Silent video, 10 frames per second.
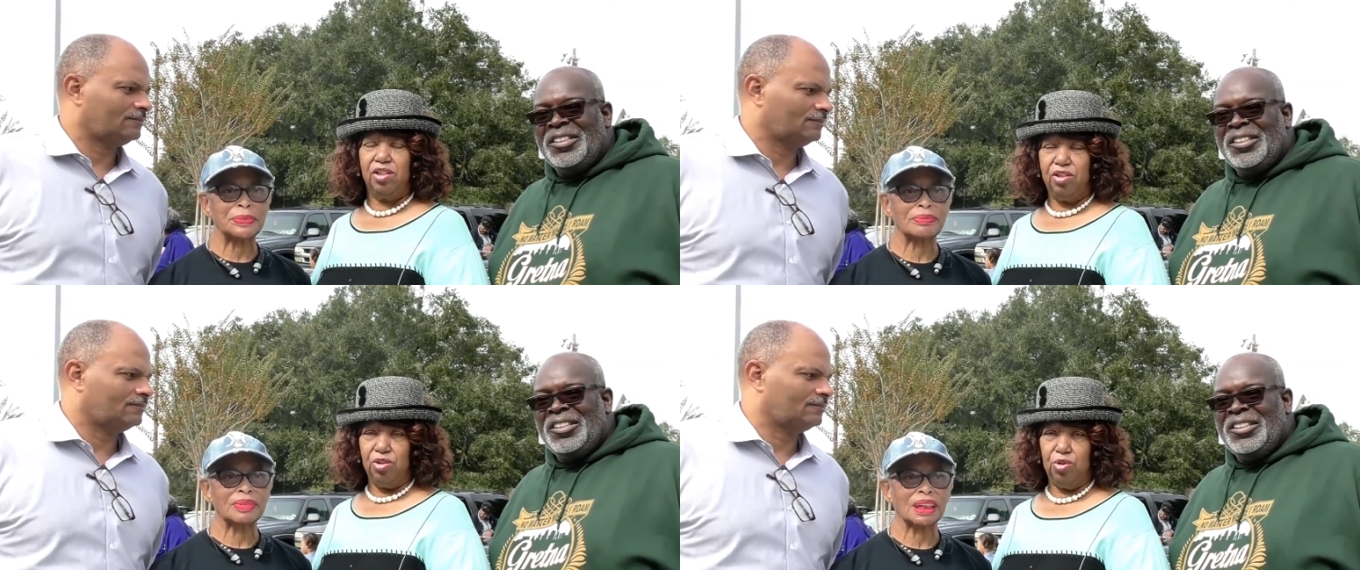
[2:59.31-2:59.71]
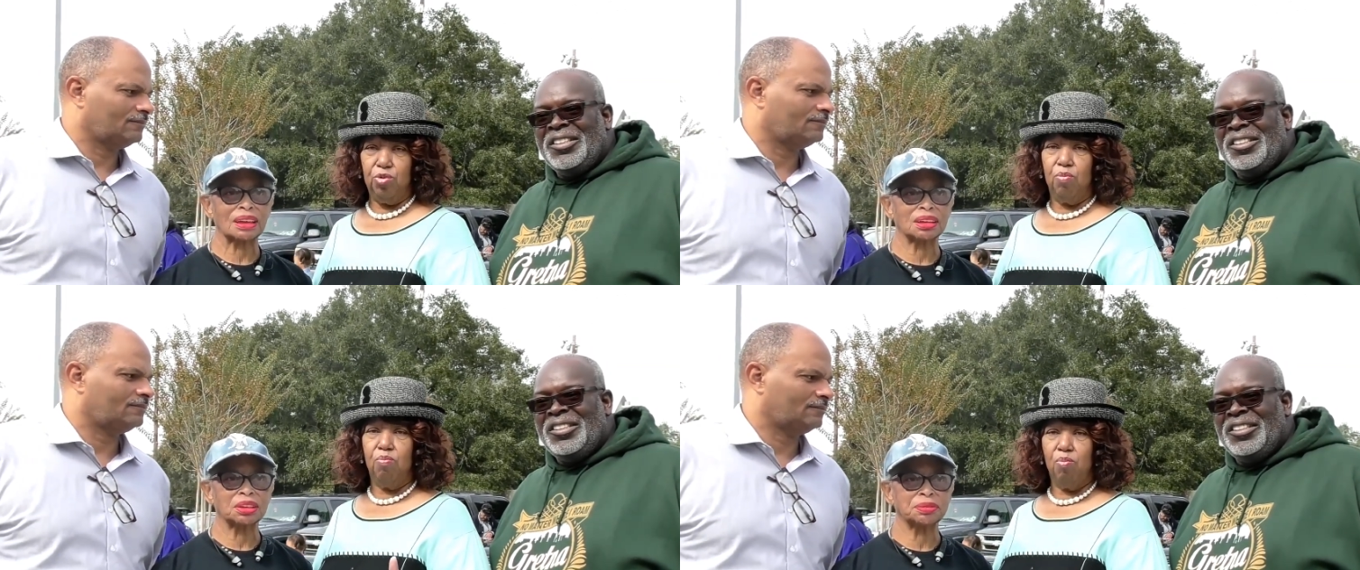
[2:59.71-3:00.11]
Speaker 1: to
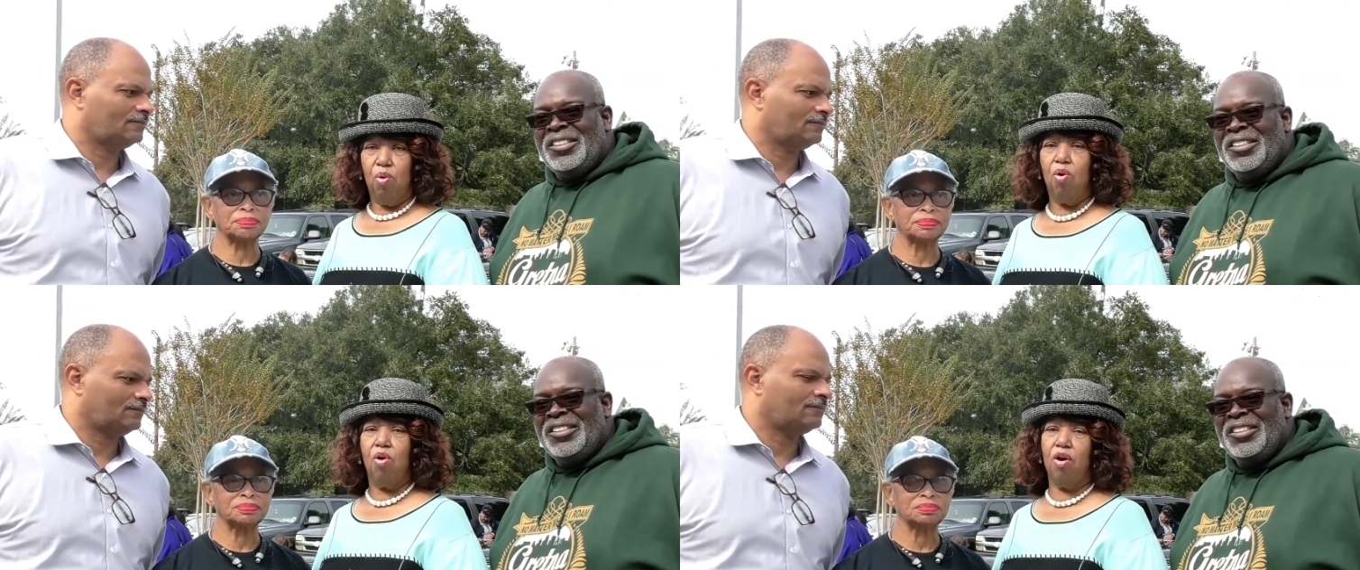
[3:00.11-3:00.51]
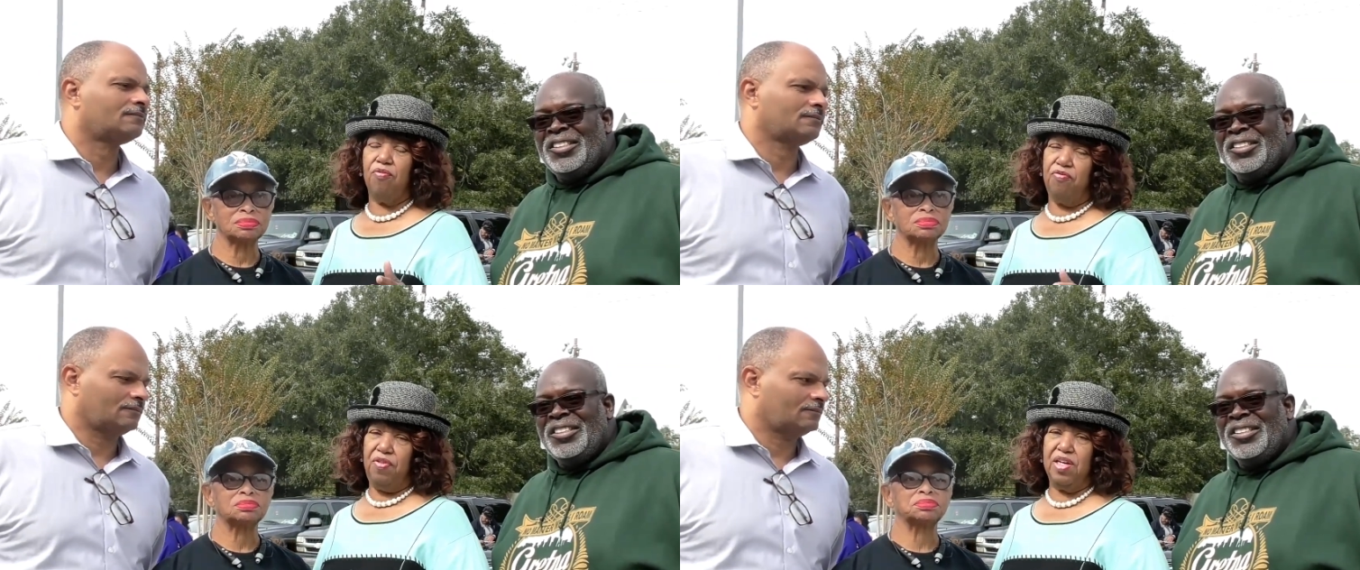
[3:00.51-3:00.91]
do
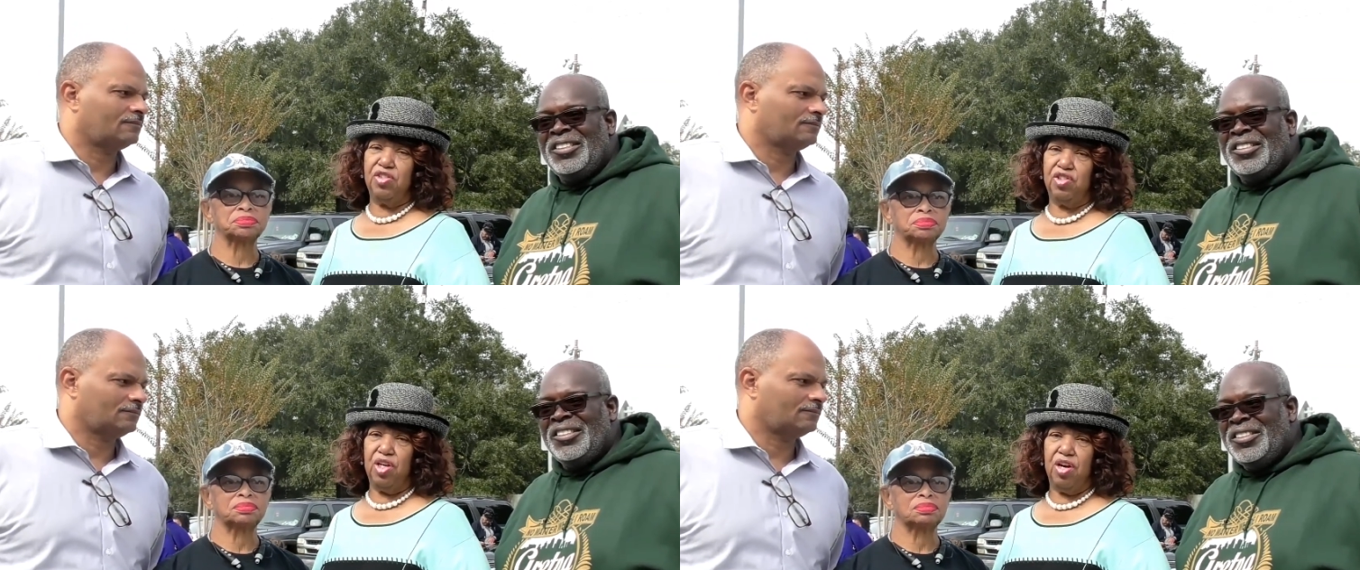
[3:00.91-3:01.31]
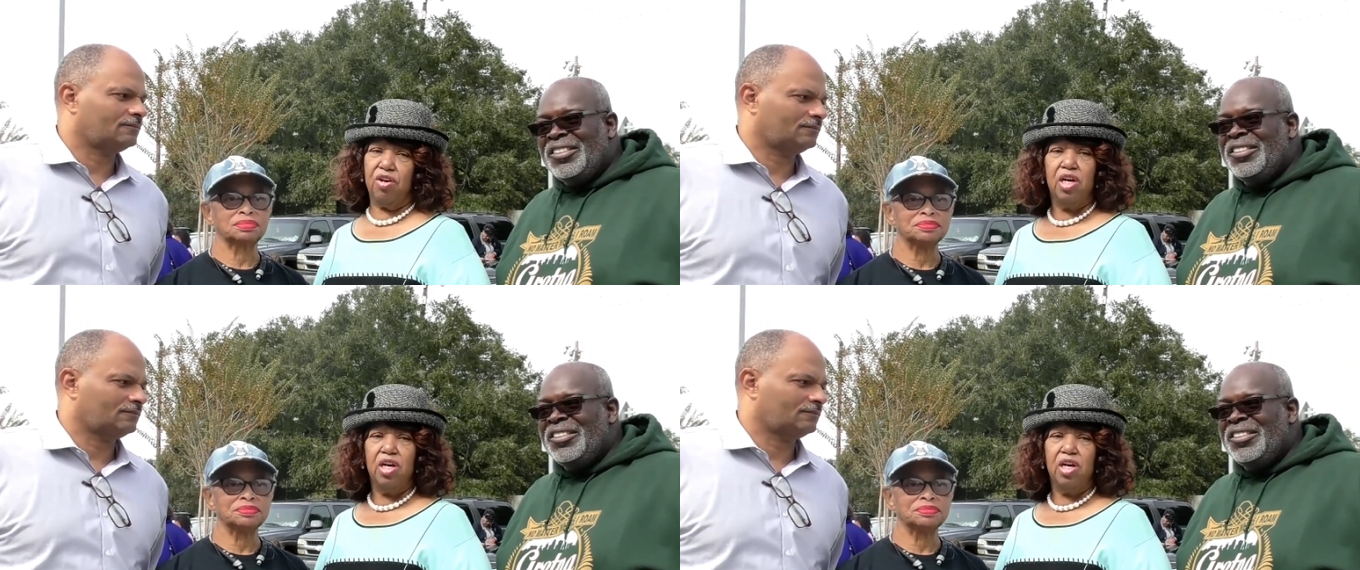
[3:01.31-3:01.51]
more this year.